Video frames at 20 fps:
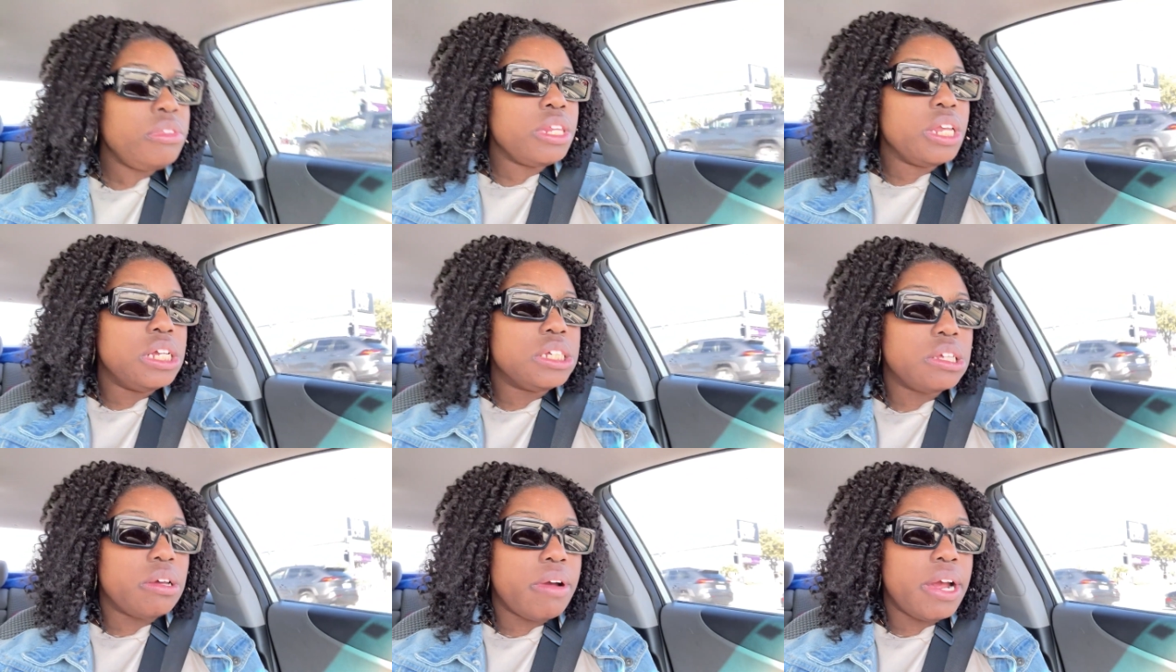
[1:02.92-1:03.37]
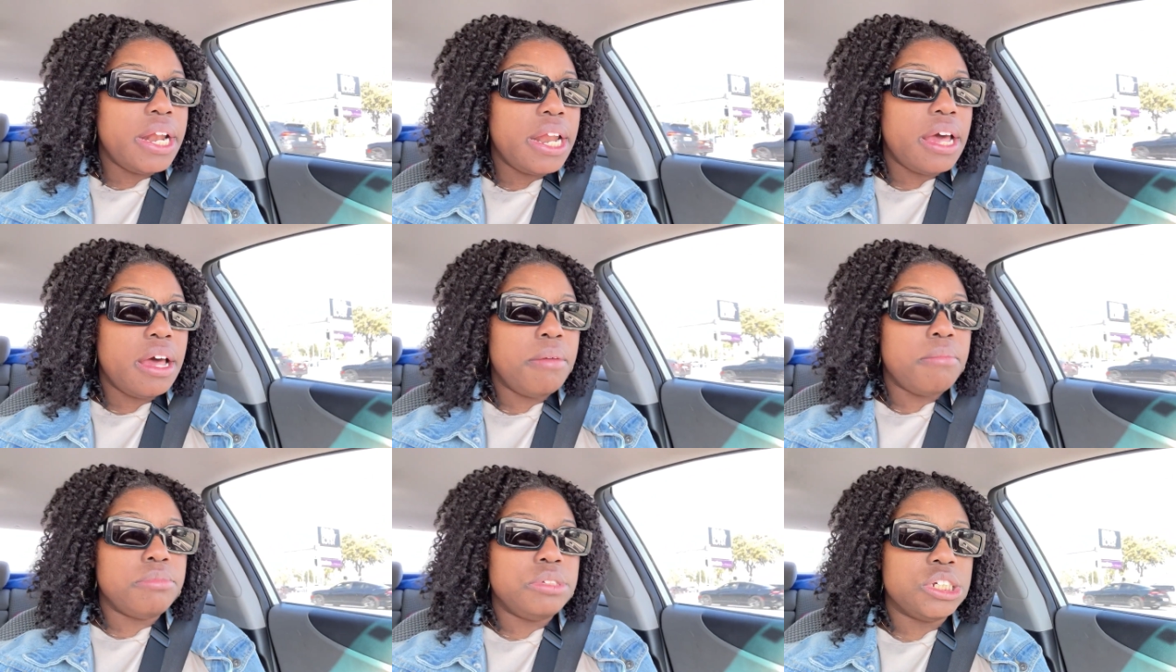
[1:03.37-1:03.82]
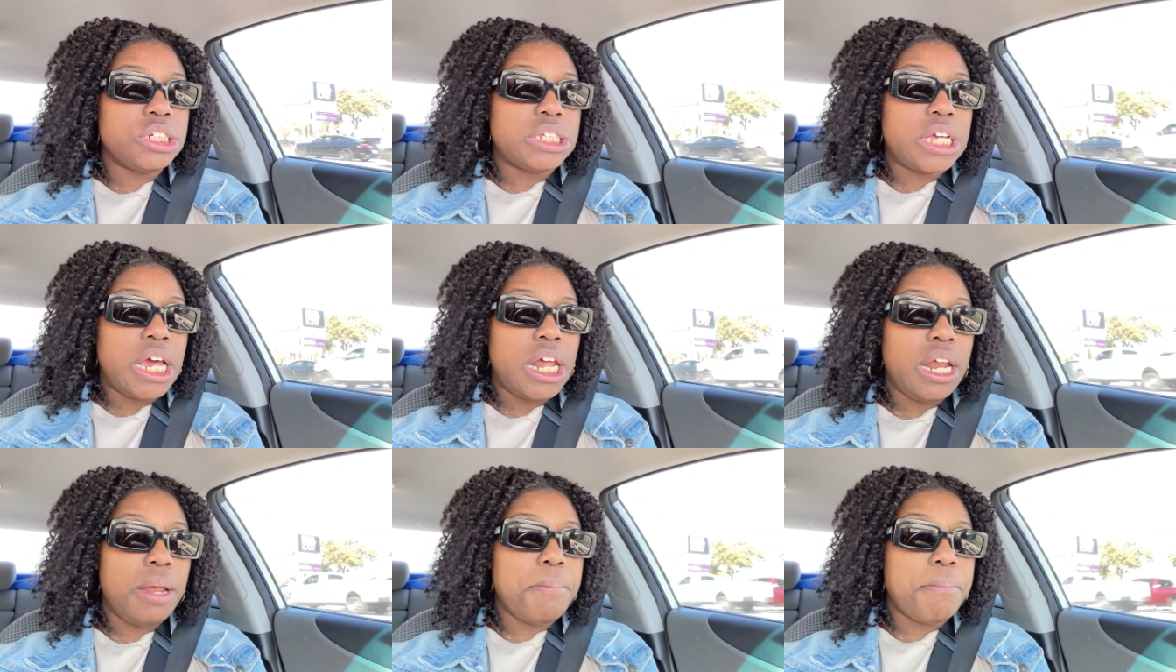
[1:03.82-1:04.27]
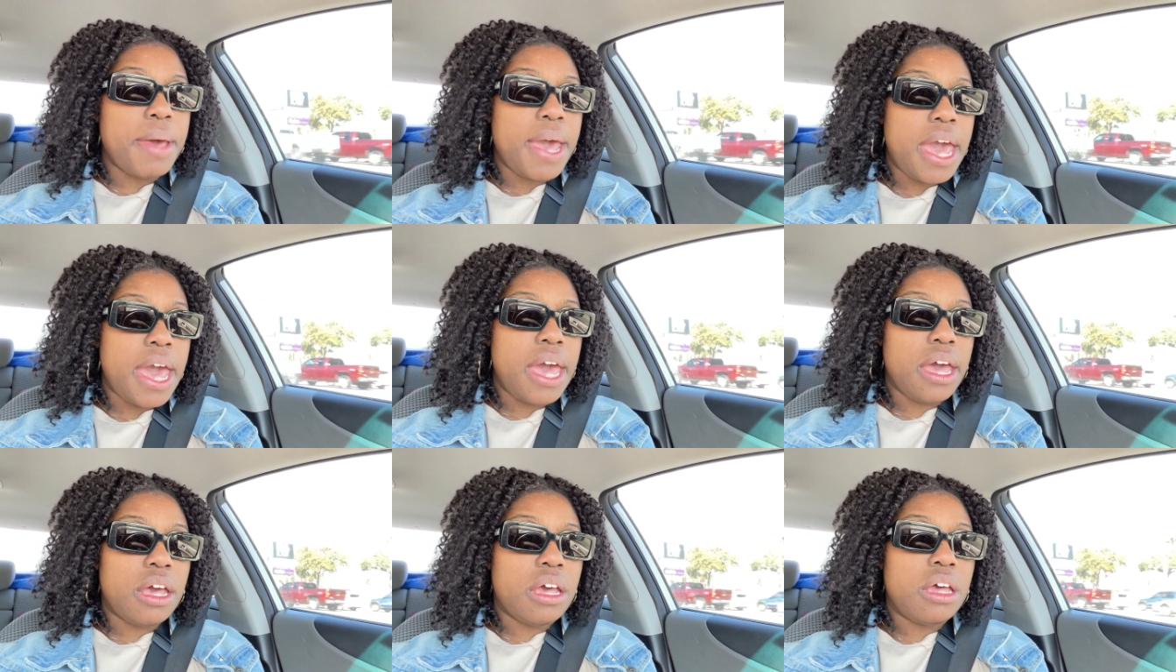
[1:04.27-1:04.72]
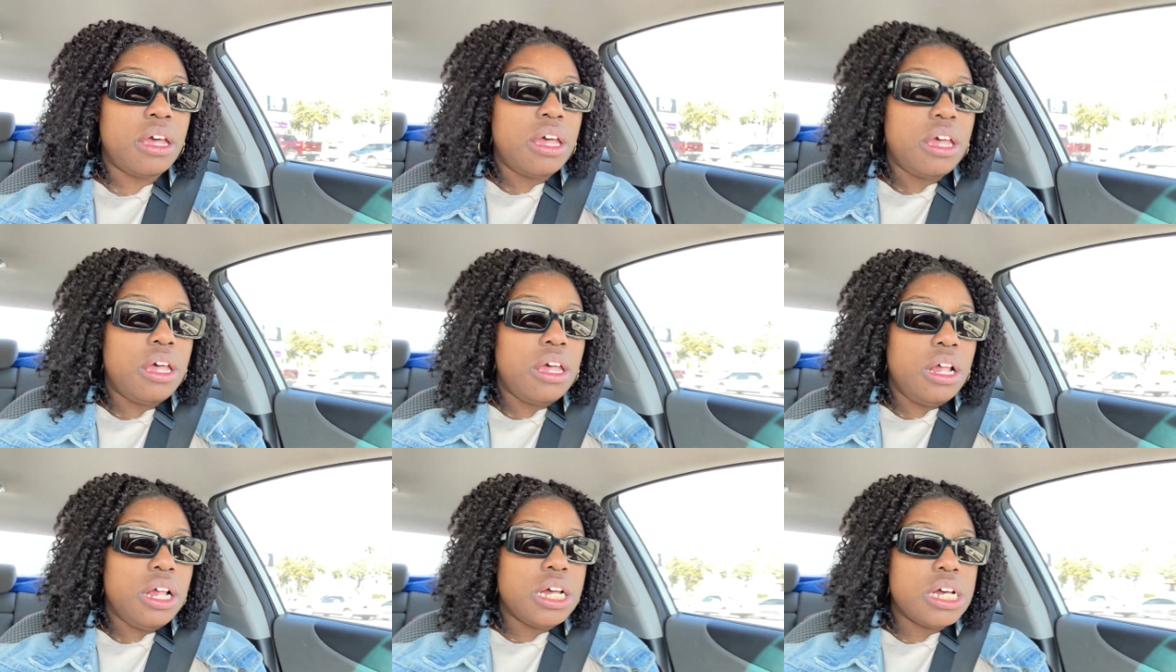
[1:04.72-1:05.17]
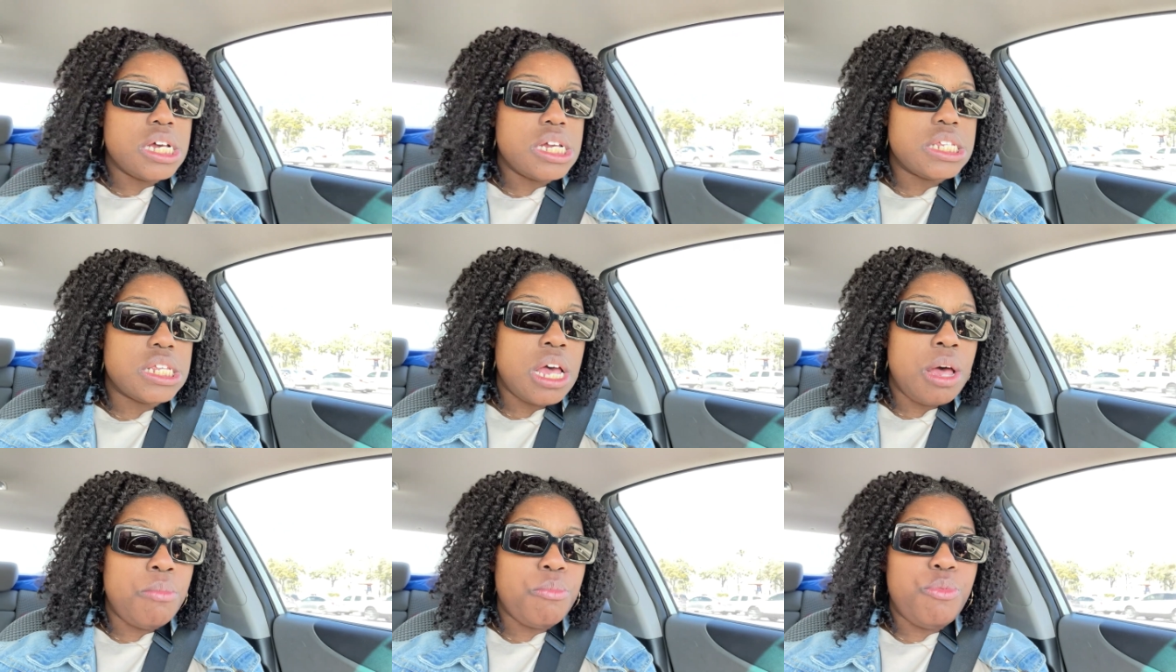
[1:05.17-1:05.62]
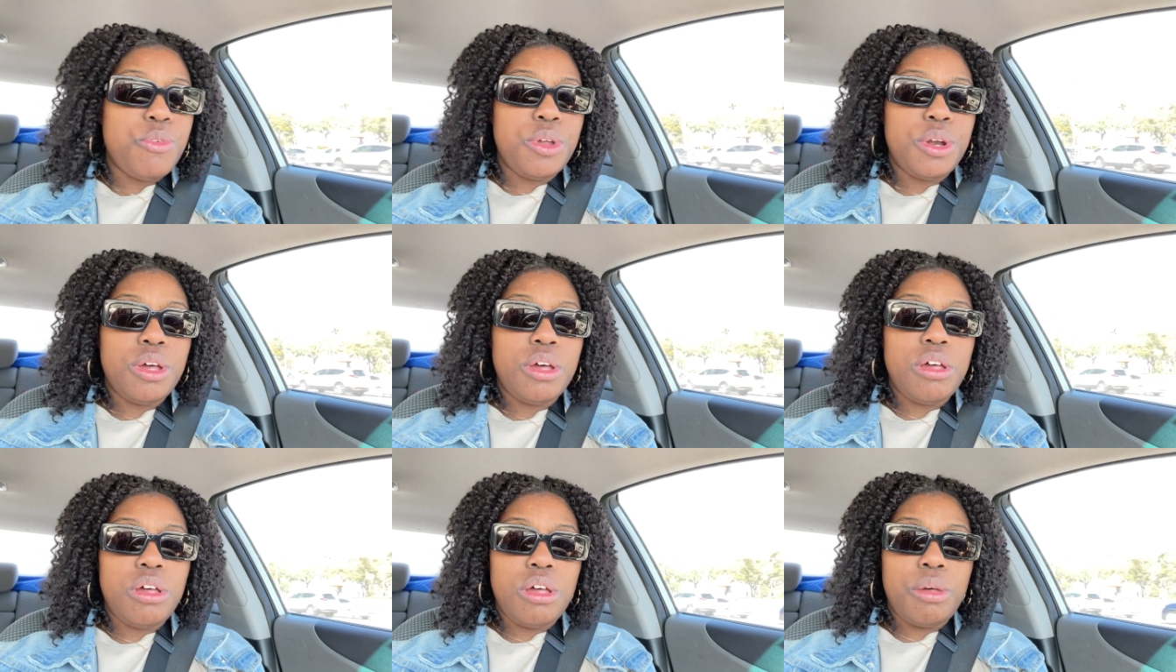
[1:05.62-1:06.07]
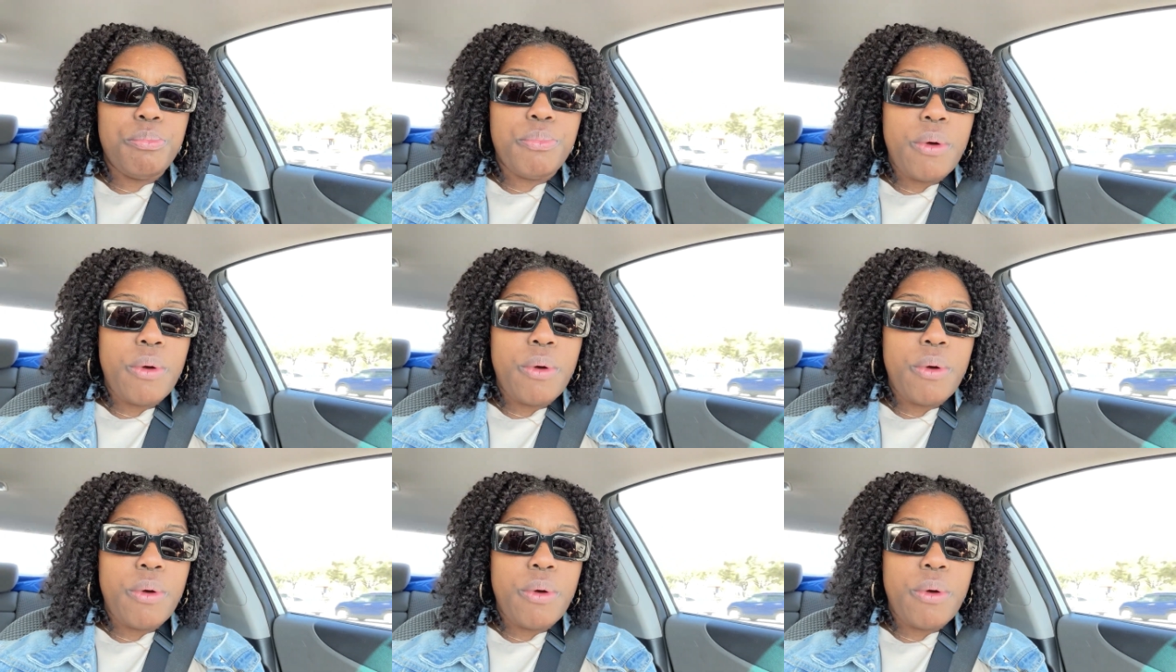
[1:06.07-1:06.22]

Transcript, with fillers: So right now I'm just heading back because I'm gonna uh,